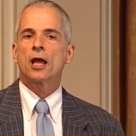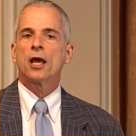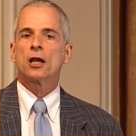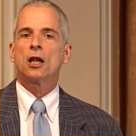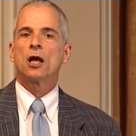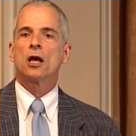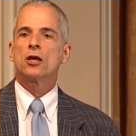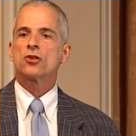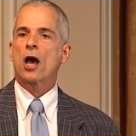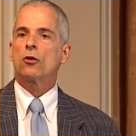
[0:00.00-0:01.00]

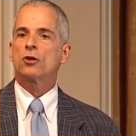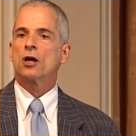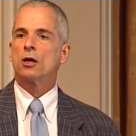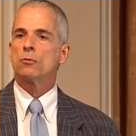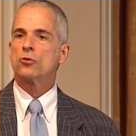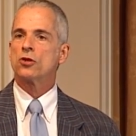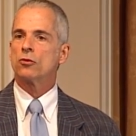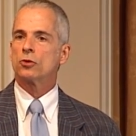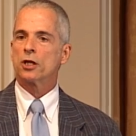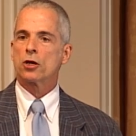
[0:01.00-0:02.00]
analyze outcomes in
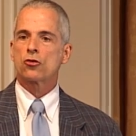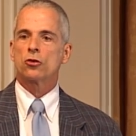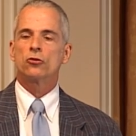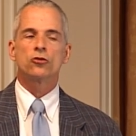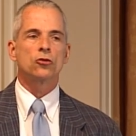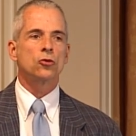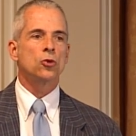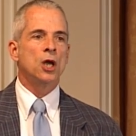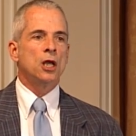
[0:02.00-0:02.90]
relation to